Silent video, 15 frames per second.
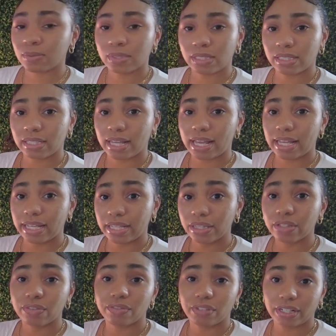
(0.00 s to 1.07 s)
was
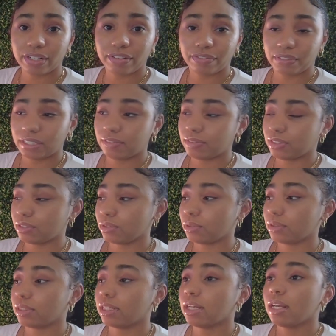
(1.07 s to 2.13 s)
in the very front of the
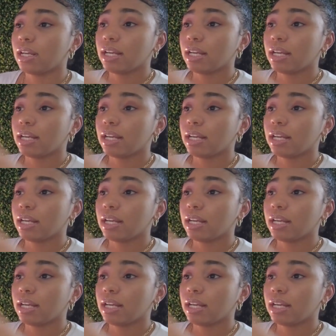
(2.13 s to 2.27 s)
store